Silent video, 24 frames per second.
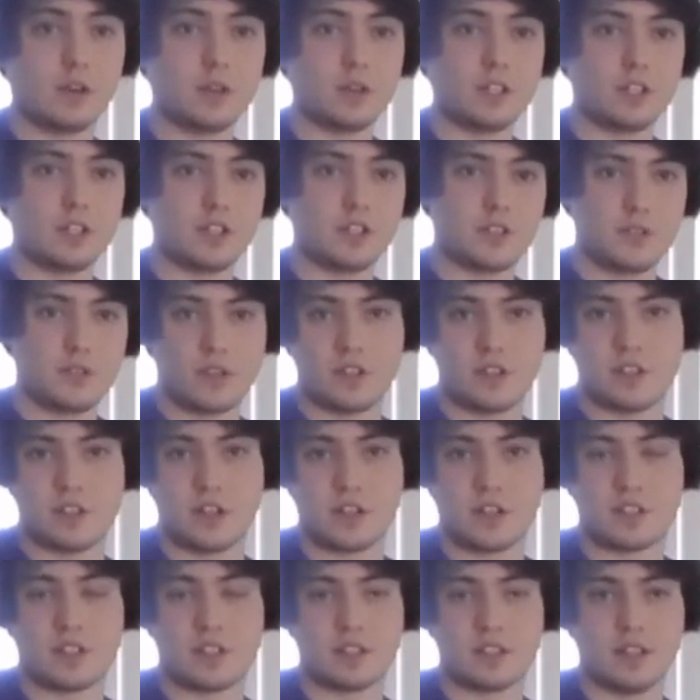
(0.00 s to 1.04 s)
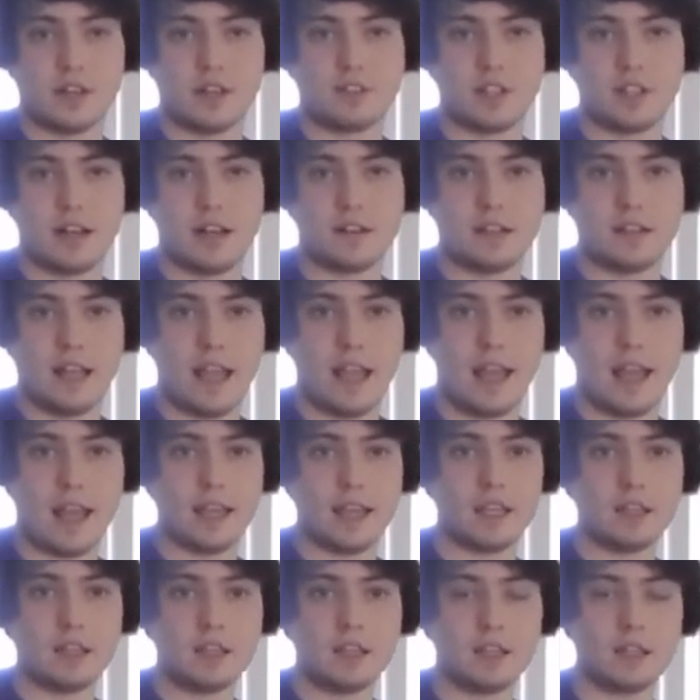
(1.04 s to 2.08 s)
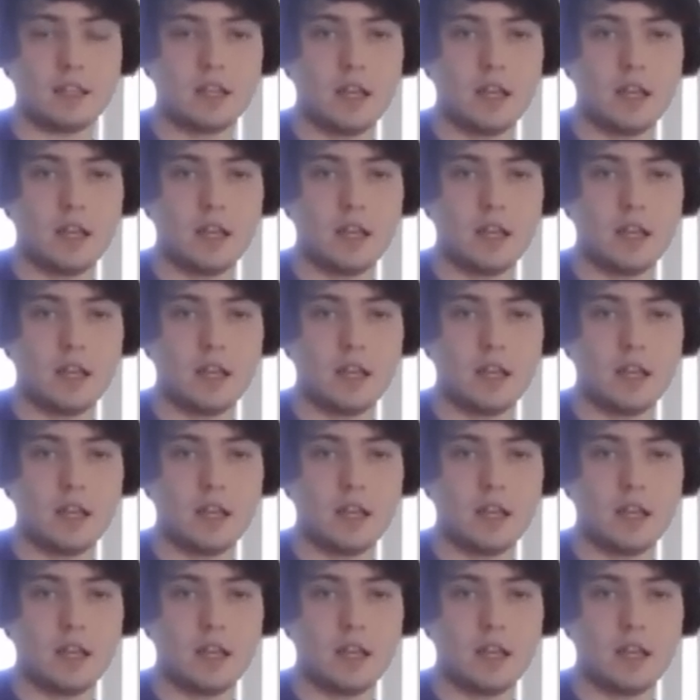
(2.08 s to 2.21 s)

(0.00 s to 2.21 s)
it just sort of starts to level out and hang.